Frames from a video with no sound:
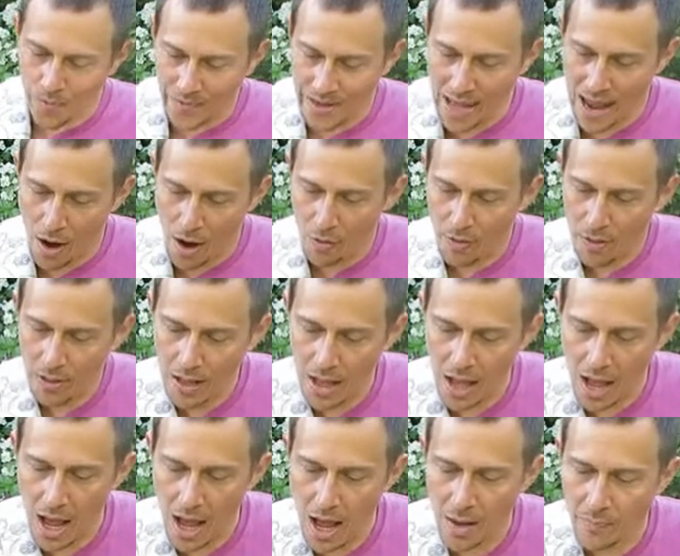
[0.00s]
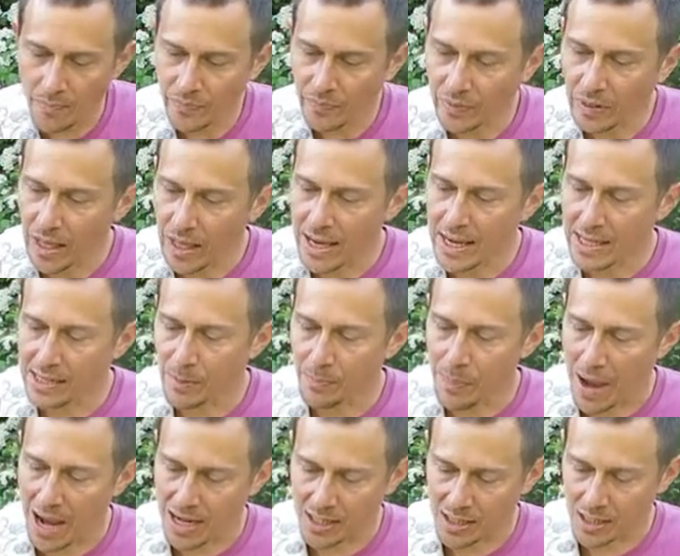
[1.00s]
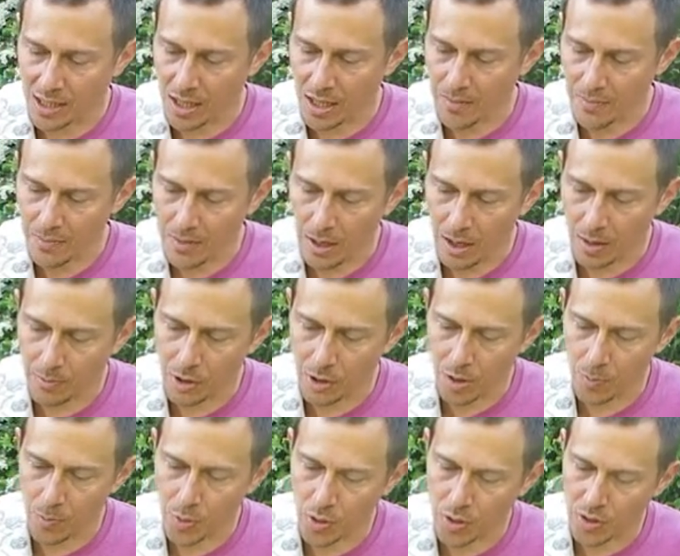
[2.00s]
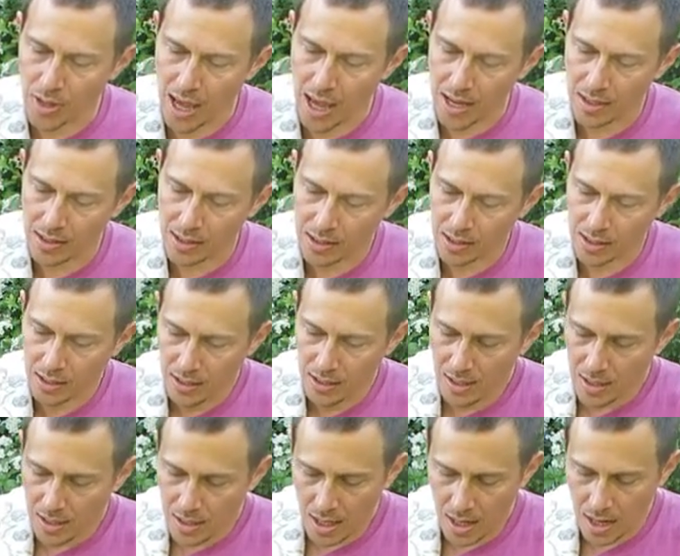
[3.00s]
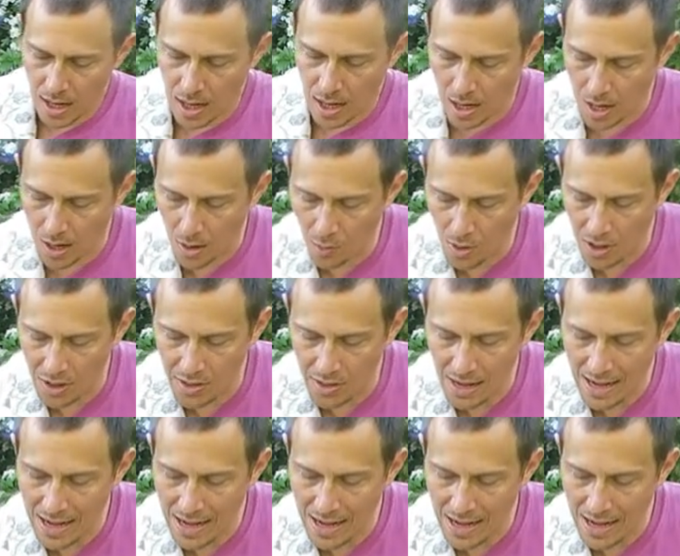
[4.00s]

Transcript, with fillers: Now, here's the pasta, and I'm going to put that with a